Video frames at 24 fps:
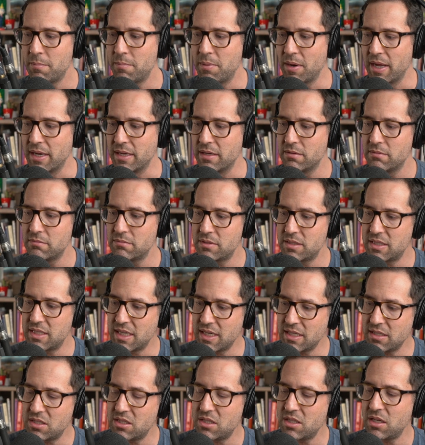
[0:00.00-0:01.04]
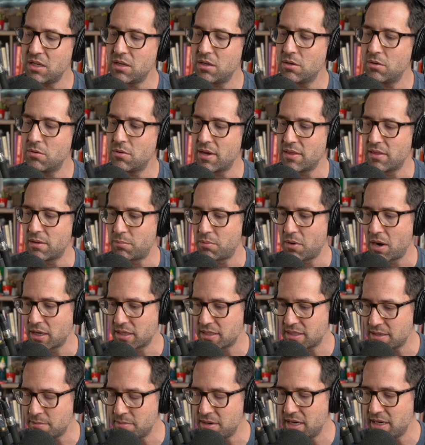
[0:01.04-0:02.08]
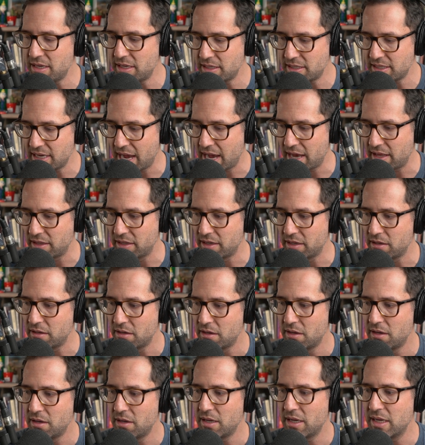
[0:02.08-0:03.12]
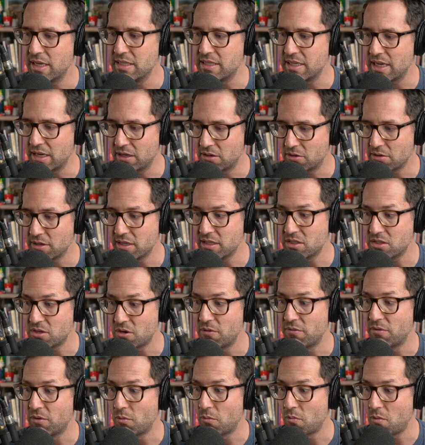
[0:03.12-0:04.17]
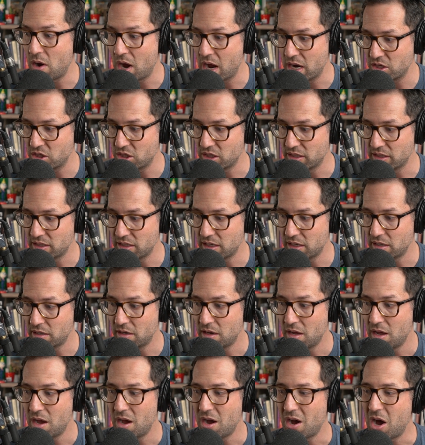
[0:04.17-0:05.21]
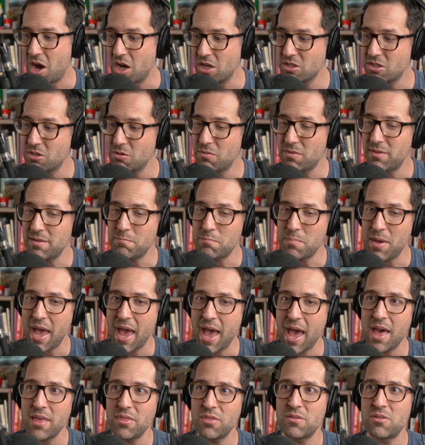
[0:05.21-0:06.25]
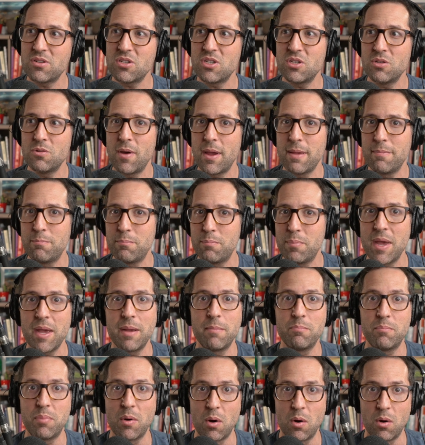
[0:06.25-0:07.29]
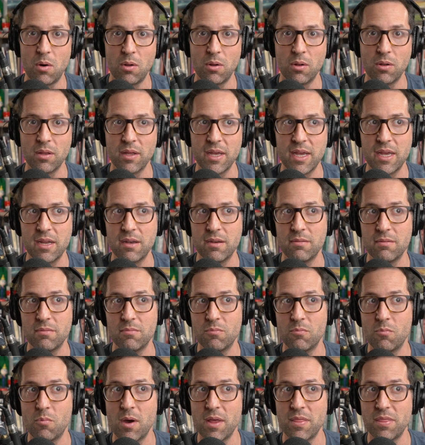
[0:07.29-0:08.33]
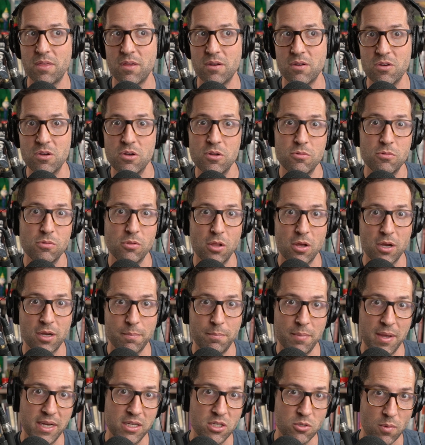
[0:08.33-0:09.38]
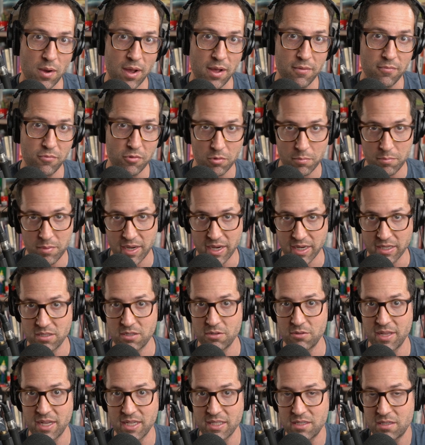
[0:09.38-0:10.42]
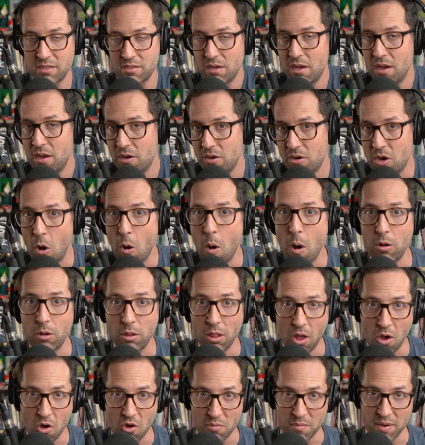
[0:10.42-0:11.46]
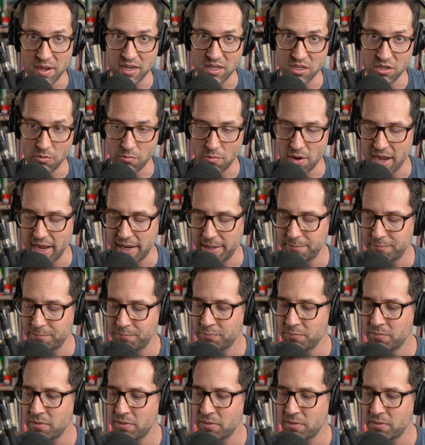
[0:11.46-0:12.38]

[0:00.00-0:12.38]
But TCU and the proximity to talent is increased over Washington. Also, the path to a big bowl in what the new look Big 12 will be. So that's no Oklahoma in your way.